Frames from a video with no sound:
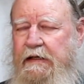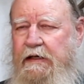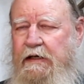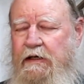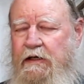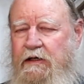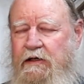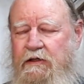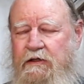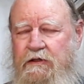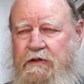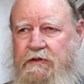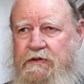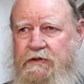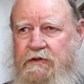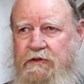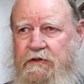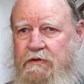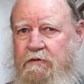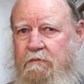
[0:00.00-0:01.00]

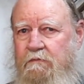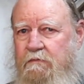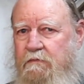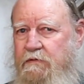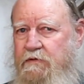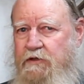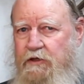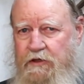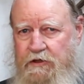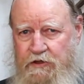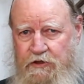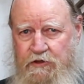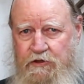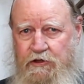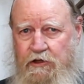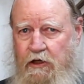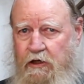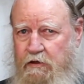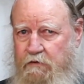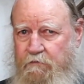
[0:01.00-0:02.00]
is just
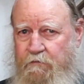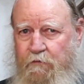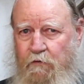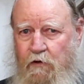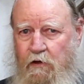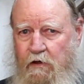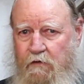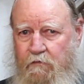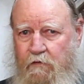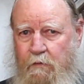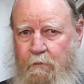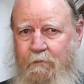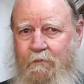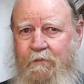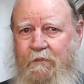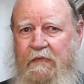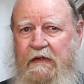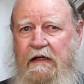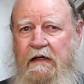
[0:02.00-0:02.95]
chock full of them,